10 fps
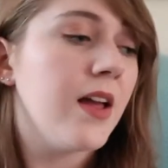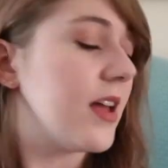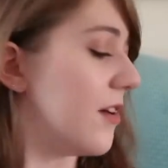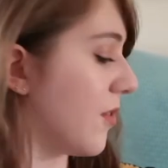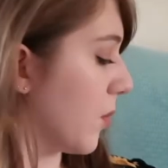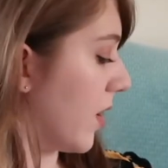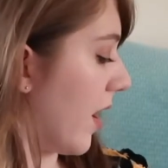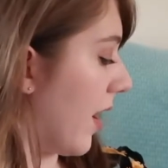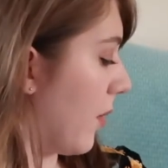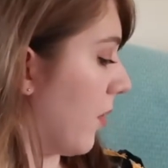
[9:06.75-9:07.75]
Even when
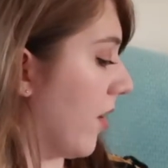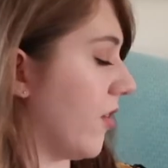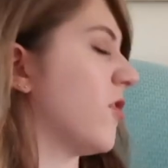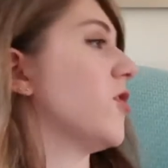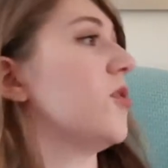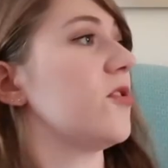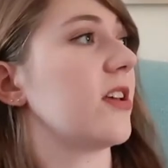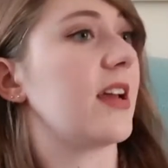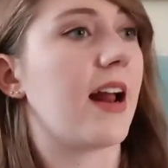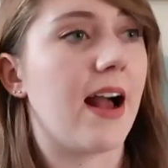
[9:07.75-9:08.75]
I was
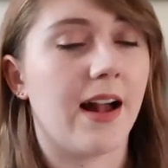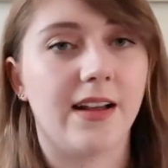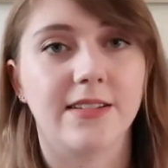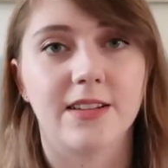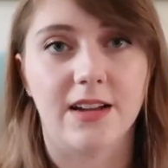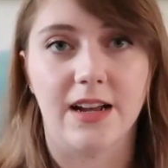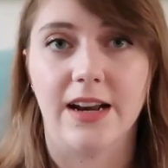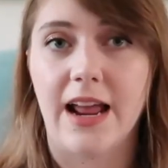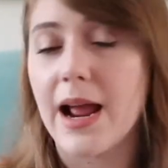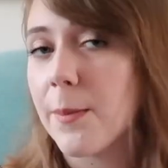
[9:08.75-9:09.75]
using it as an
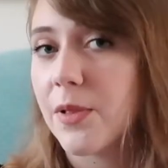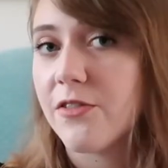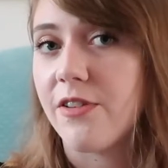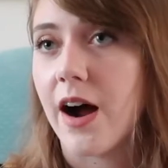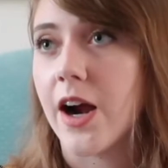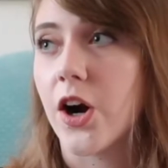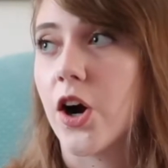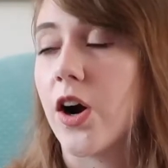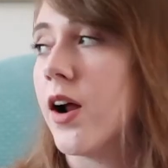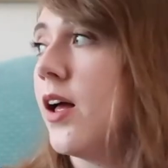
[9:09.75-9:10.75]

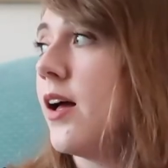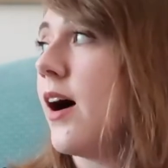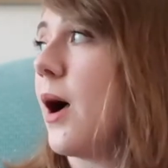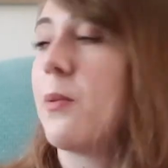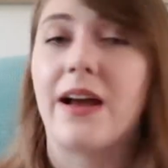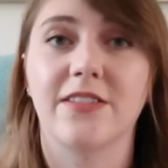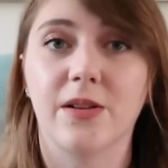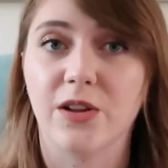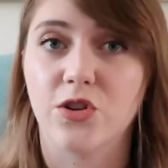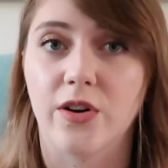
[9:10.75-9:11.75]
amplifier, I would
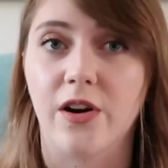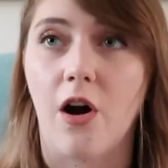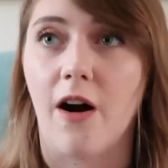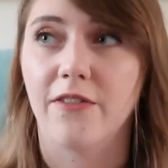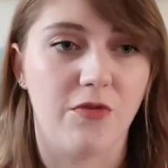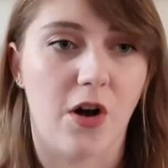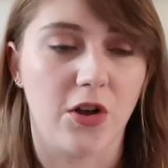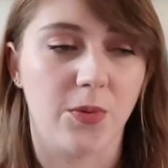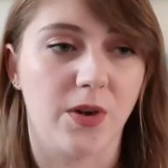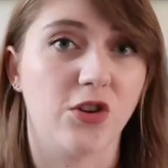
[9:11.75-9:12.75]
accidentally turn it off.
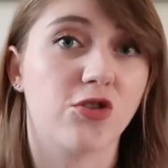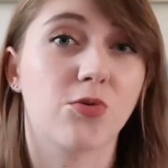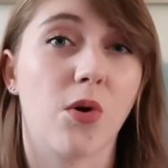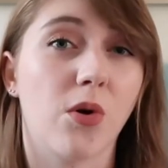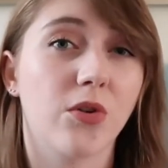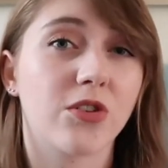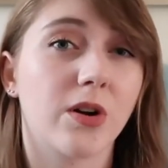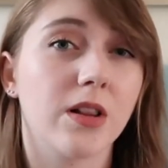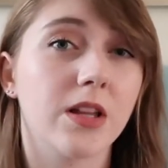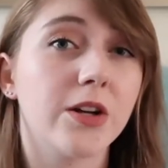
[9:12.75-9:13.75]
Volume controls
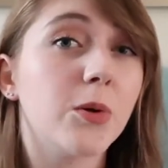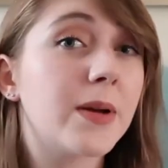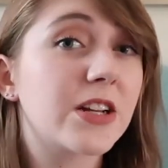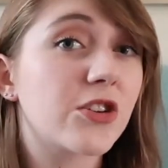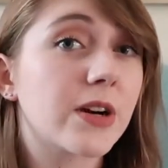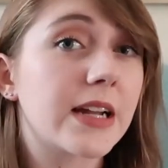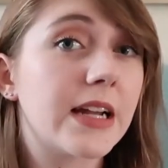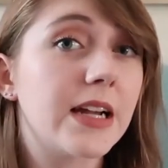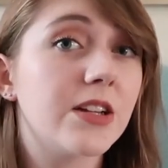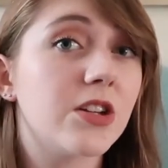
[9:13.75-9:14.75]
are a little bit
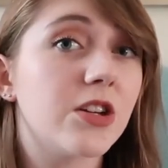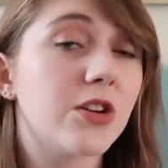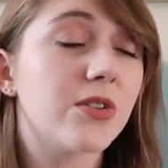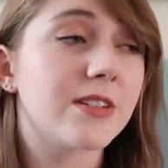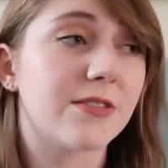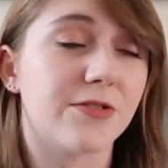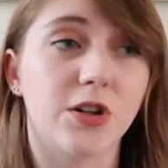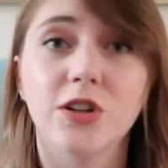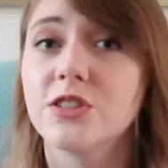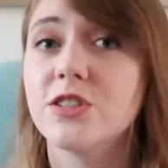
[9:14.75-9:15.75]
tricky to use at
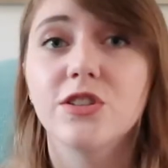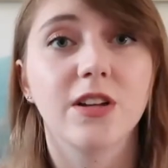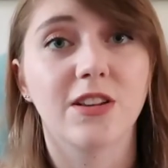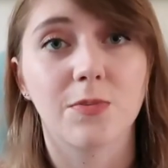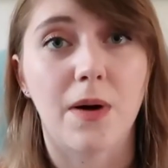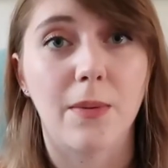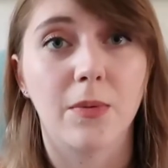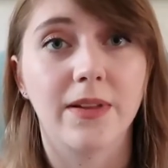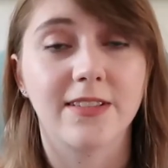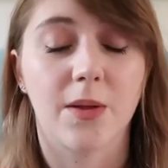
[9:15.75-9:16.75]
first. It's
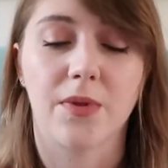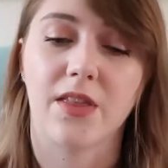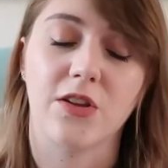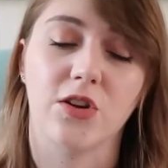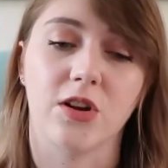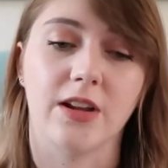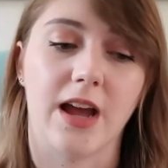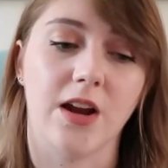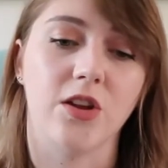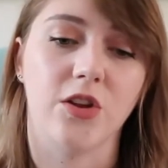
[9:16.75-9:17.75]
probably something that you could
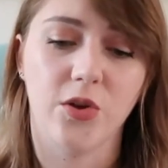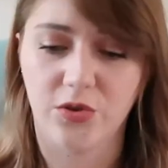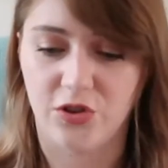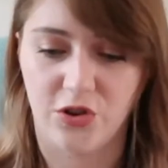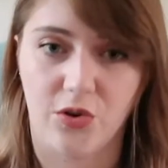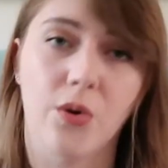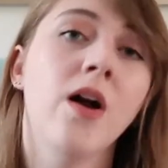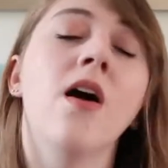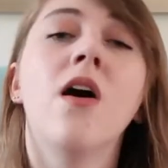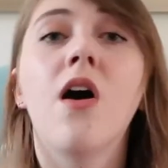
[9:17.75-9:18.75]
get used to.
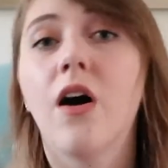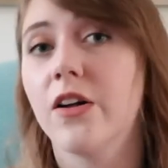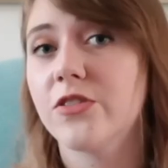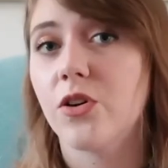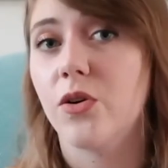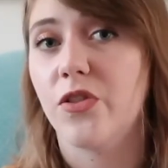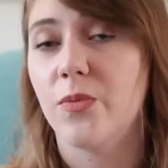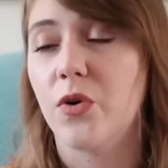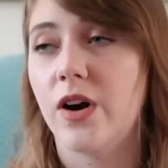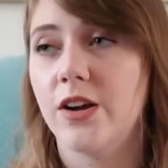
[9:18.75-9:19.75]
Also, the
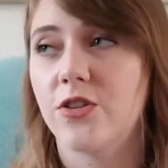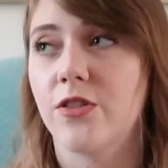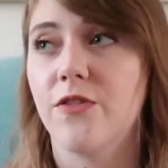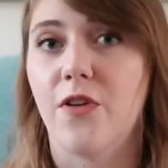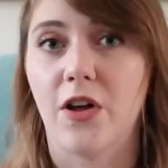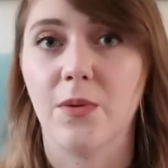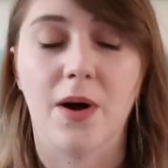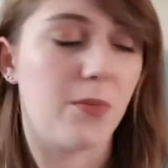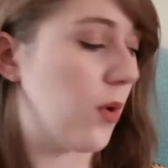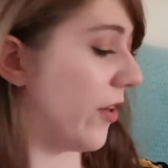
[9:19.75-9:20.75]
more I turn the volume
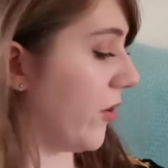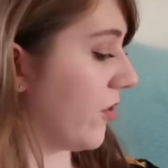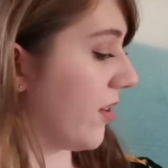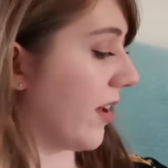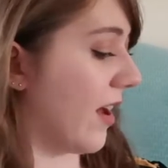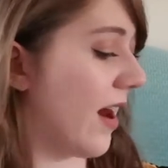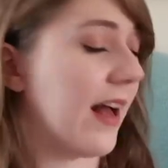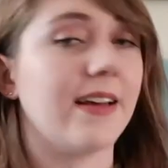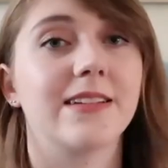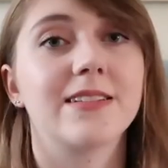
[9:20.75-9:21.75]
up while using it
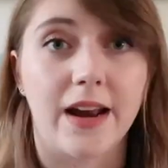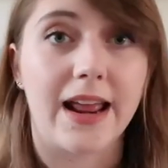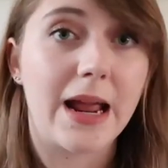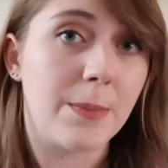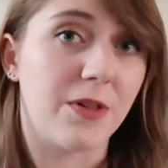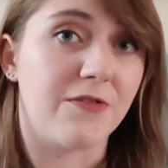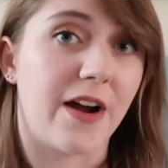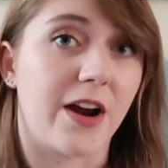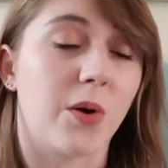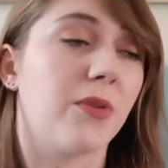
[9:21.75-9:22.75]
as an
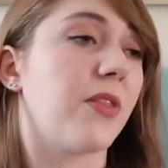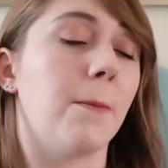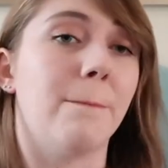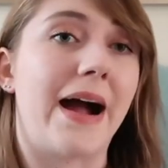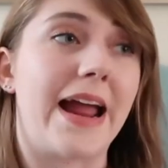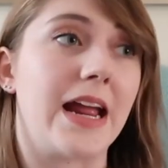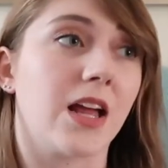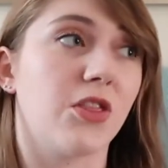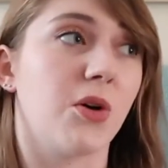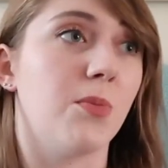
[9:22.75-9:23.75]
amplifier with the mic,
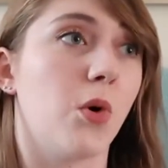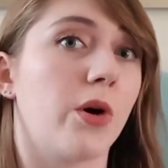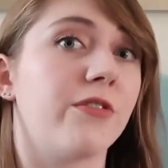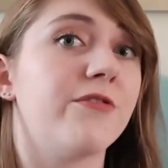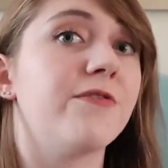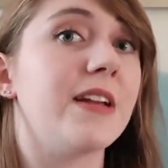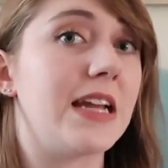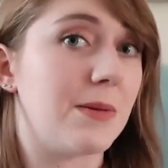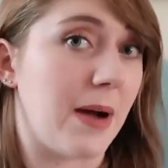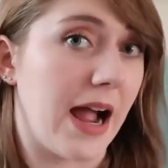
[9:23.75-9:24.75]
the more
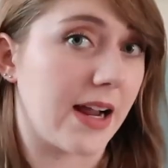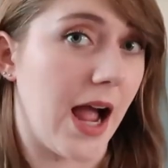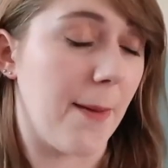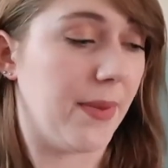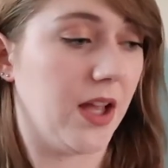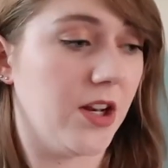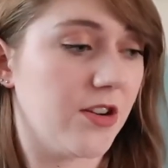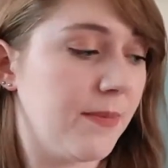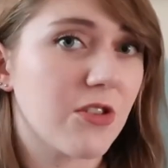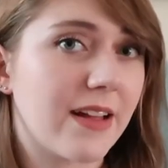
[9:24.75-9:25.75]
feedback happened.
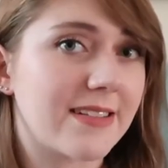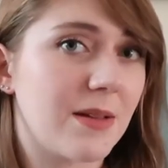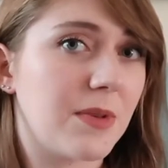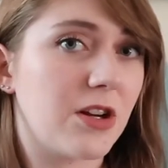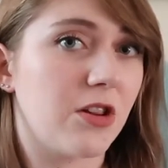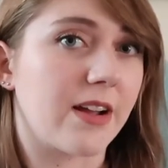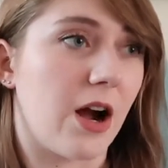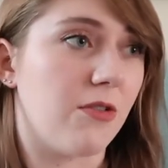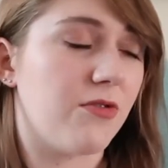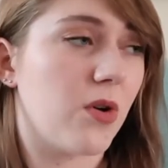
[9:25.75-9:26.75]
So that's something to look
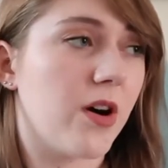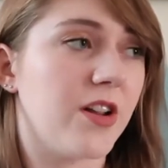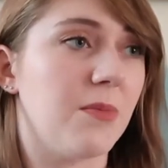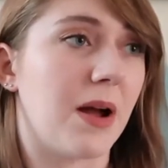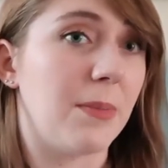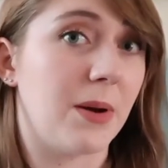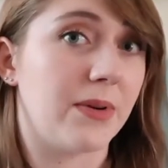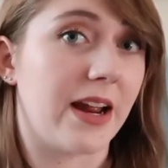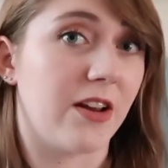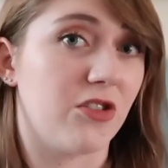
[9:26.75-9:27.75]
out for. You might be able
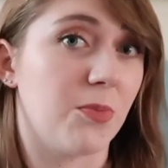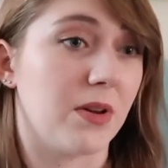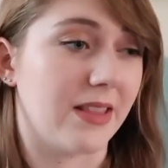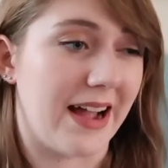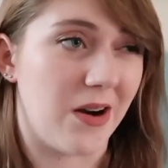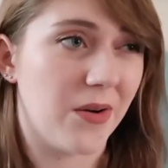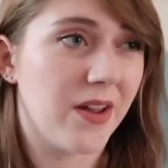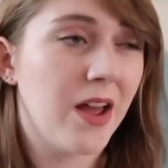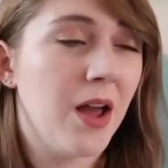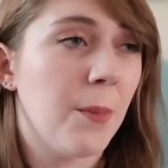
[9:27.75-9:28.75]
to get it super loud,
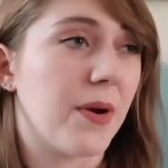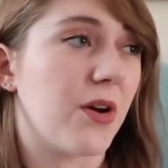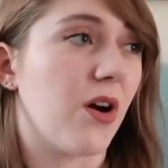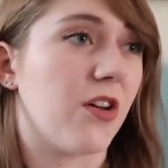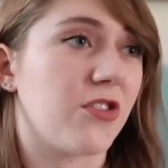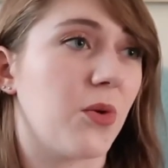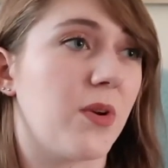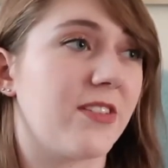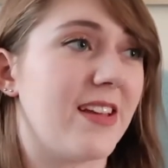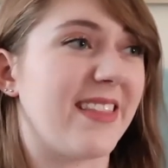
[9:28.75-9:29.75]
but you're also
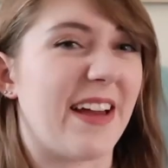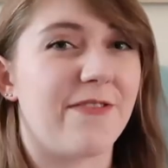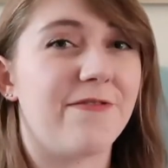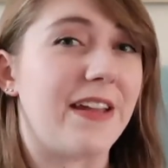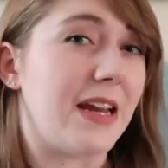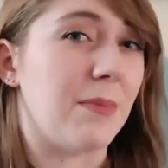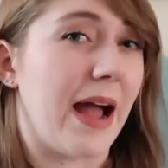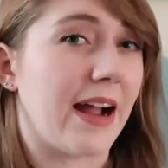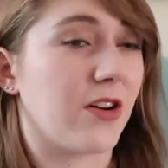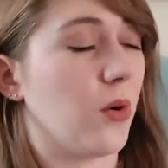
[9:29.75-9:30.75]
risking that
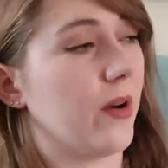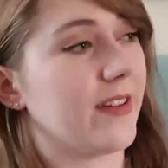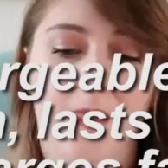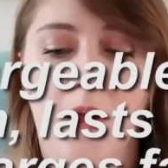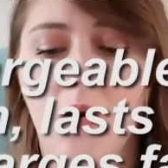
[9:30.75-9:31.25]
feedback noise.